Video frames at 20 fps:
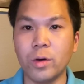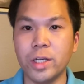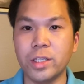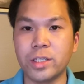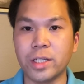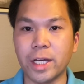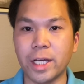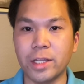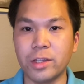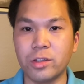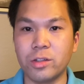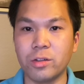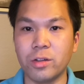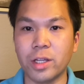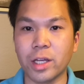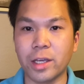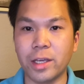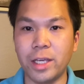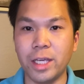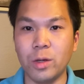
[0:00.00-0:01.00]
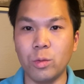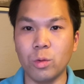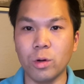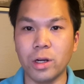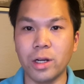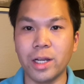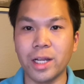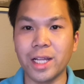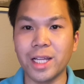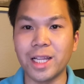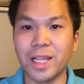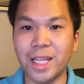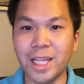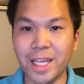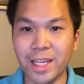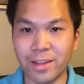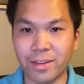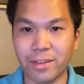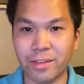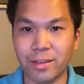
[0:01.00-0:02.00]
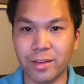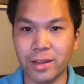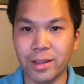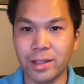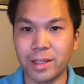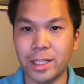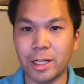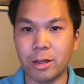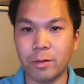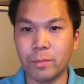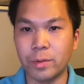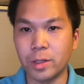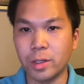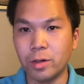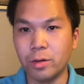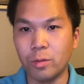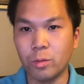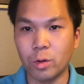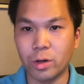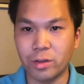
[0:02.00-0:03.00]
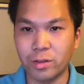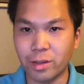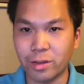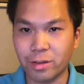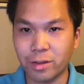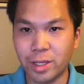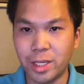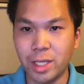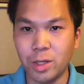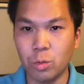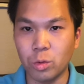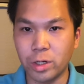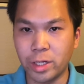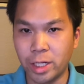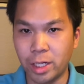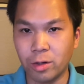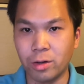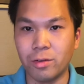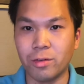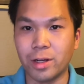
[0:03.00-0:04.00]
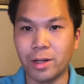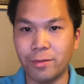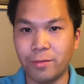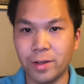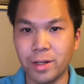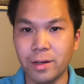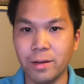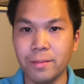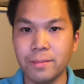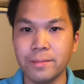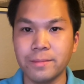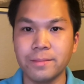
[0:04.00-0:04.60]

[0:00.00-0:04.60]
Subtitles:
to enter the keyword lease down below where it says keyword here in REDFIN,